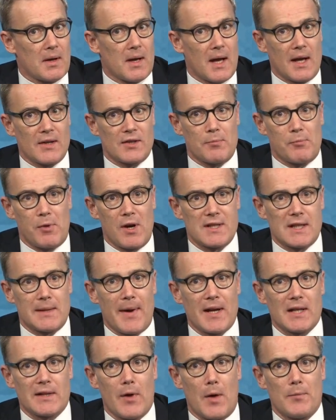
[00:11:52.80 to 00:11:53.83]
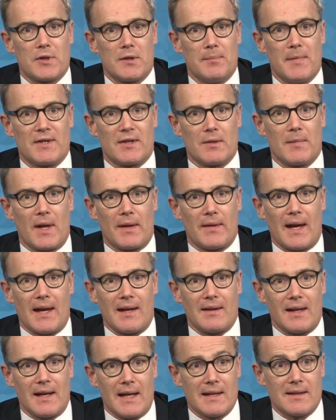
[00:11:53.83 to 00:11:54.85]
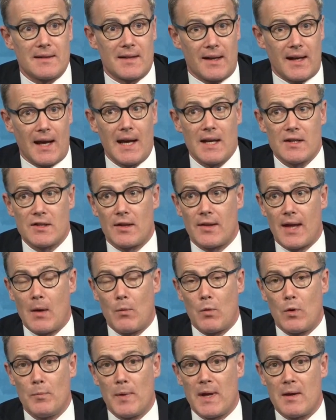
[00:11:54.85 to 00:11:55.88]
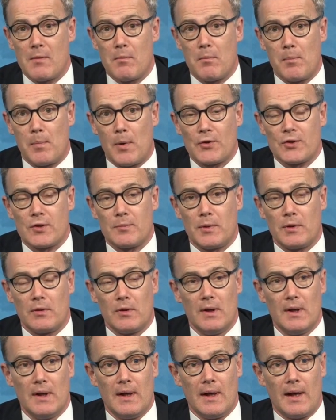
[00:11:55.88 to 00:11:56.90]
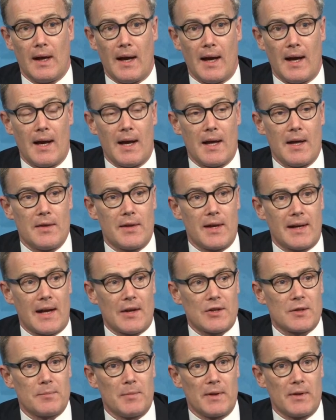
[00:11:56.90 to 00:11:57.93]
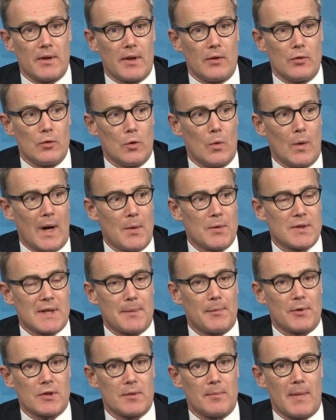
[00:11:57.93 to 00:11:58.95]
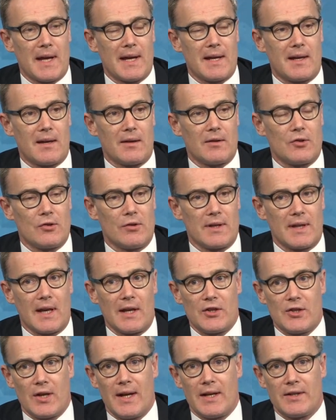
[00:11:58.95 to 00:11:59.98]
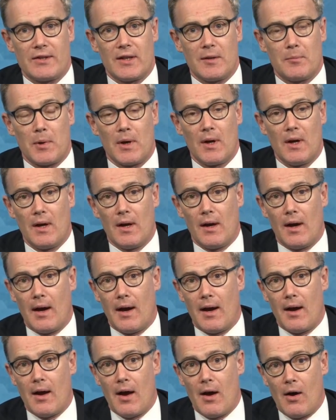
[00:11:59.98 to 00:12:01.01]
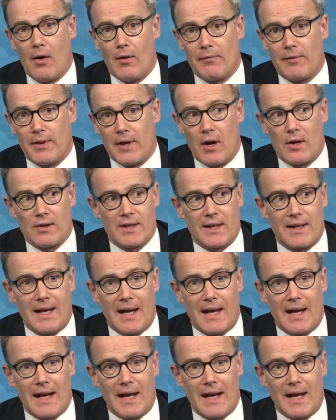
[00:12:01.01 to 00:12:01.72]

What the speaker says: a surprising amount of optimism that that is the case, that that will be possible. The announcement that Norway was able to make during their chairship of the Arctic